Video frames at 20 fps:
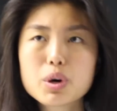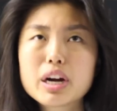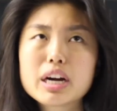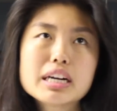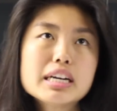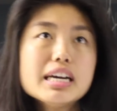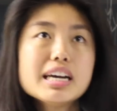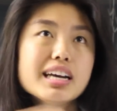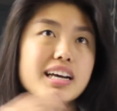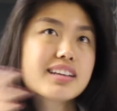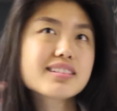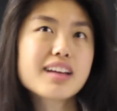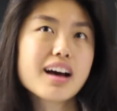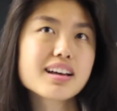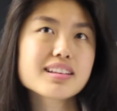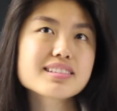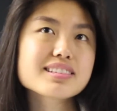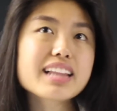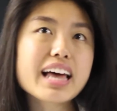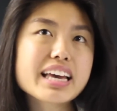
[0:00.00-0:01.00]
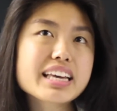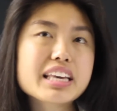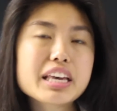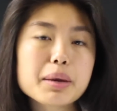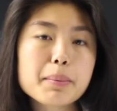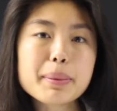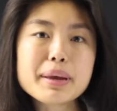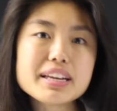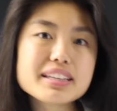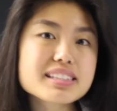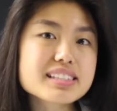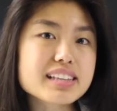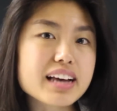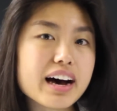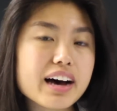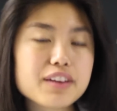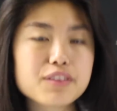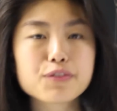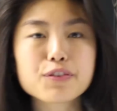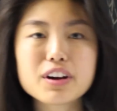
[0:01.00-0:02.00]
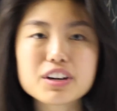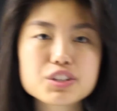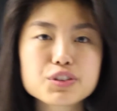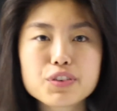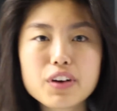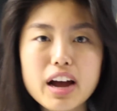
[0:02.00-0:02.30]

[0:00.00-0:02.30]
or liking pizza and french